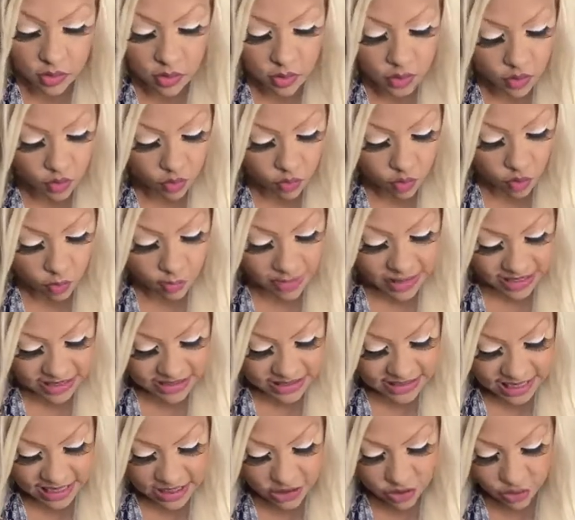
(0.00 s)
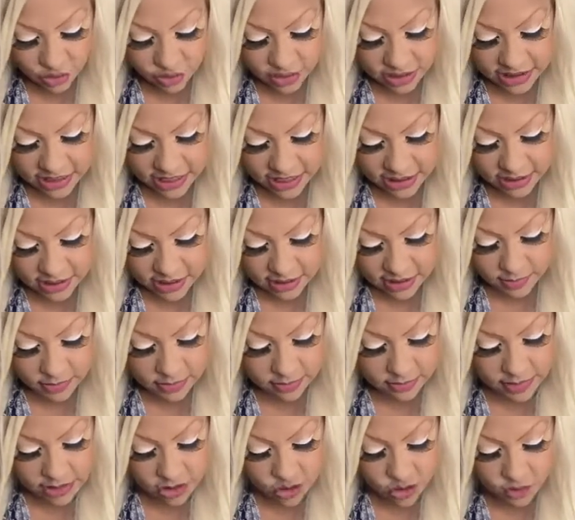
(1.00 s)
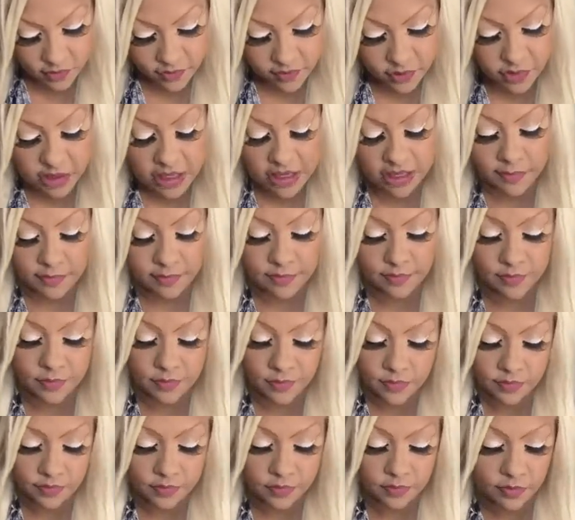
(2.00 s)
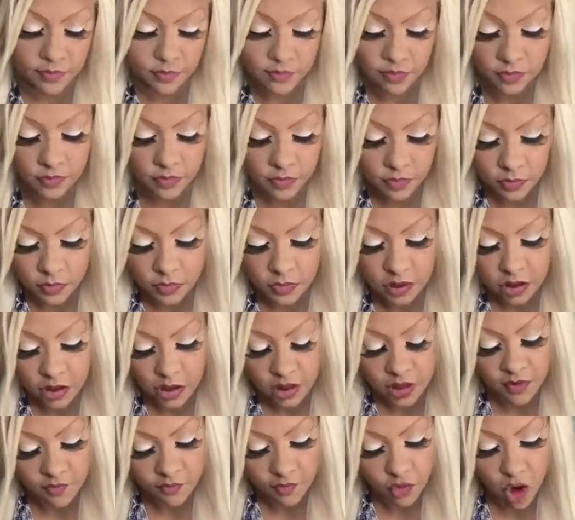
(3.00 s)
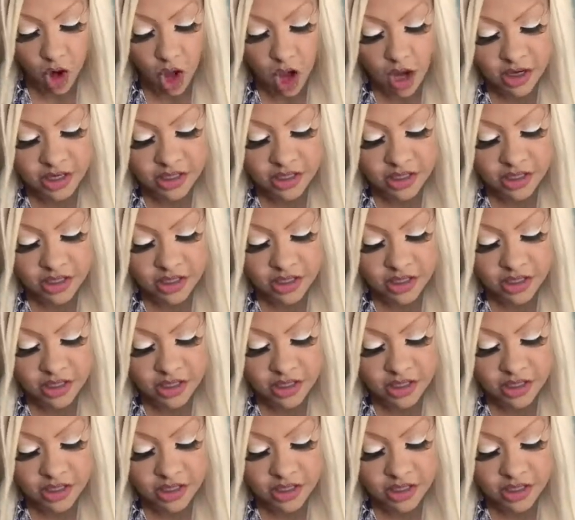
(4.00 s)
Romance Angels deck. Let me make sure we're here. For August